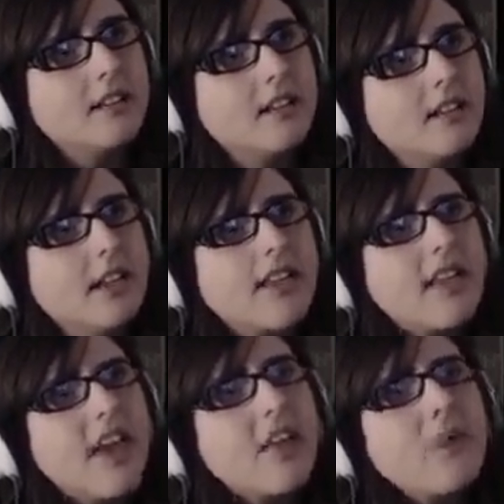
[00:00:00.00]
Like,
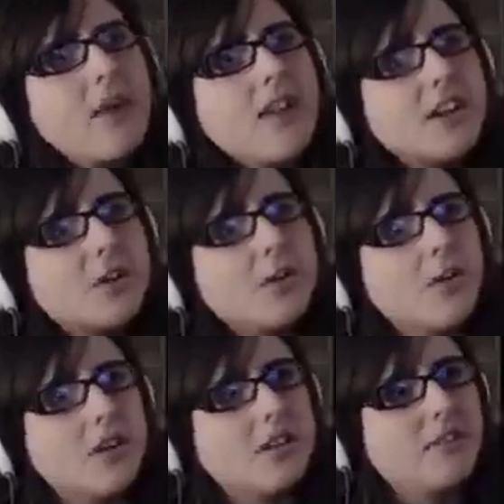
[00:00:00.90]
the other one looks cool,
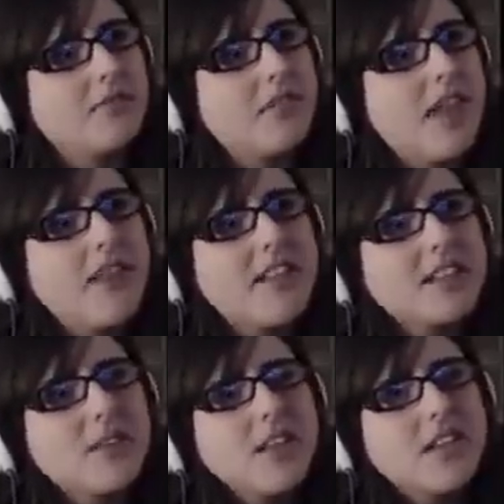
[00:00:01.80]
and
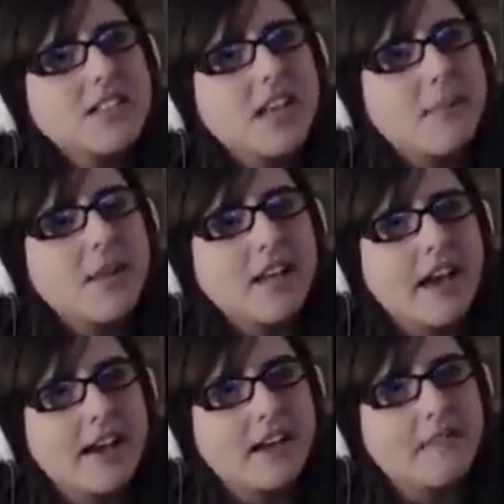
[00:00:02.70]
this one looks like a
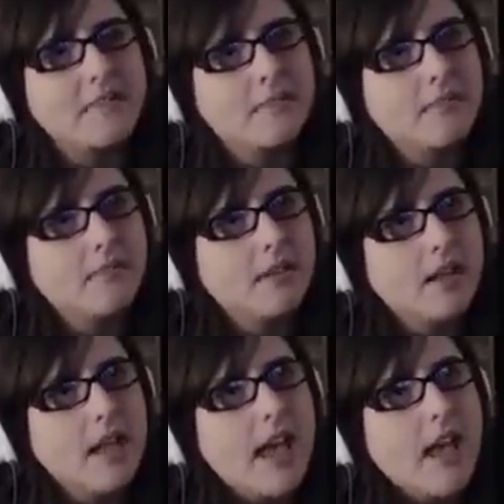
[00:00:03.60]
pinata.
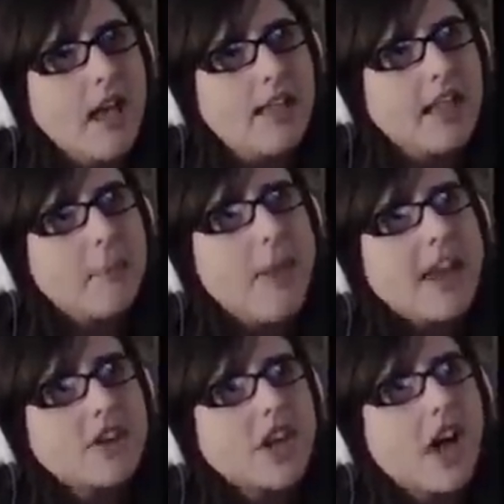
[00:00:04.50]
Like, a
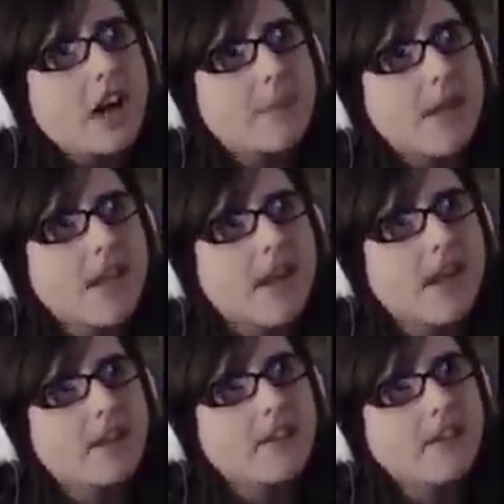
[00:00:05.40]
patriotic pinata.
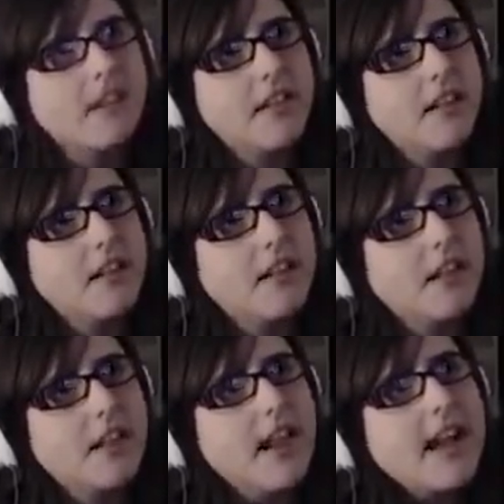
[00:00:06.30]

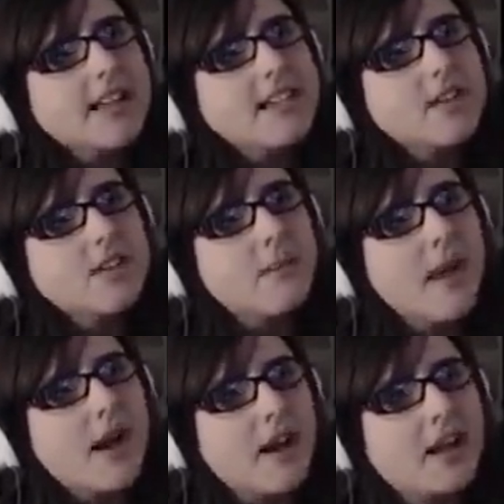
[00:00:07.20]
It has those
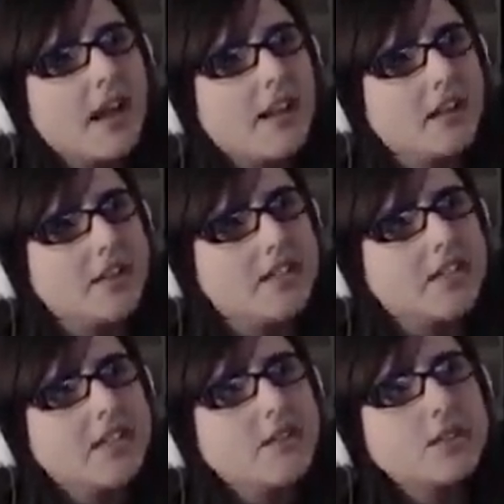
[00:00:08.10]
American colors.
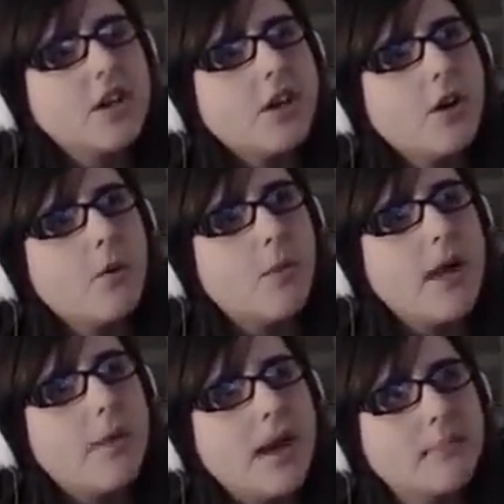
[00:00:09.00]
Those good old
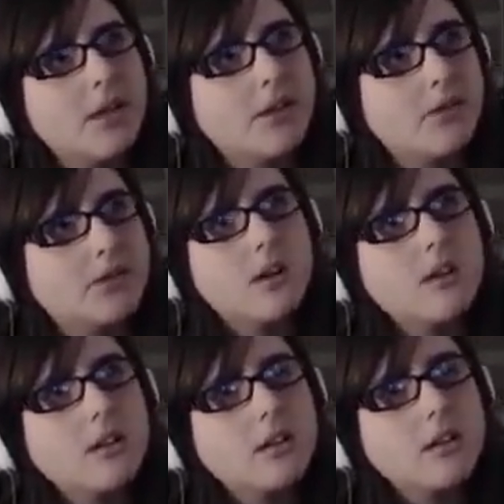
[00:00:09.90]
red, white, and blues.
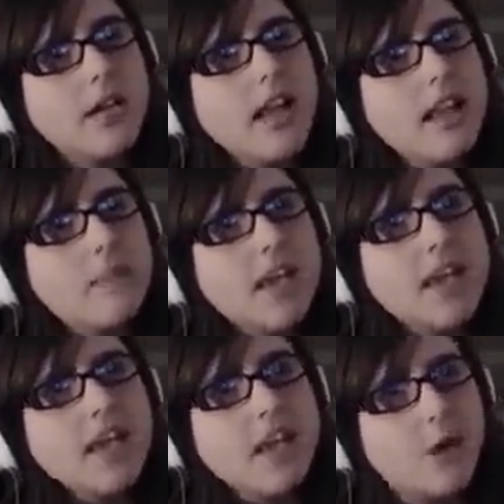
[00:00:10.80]

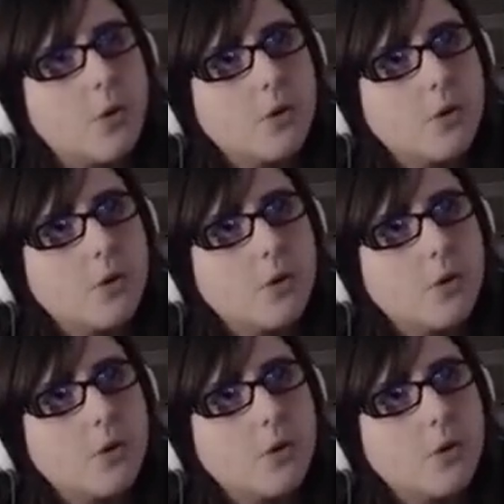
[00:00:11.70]
Oklahoma!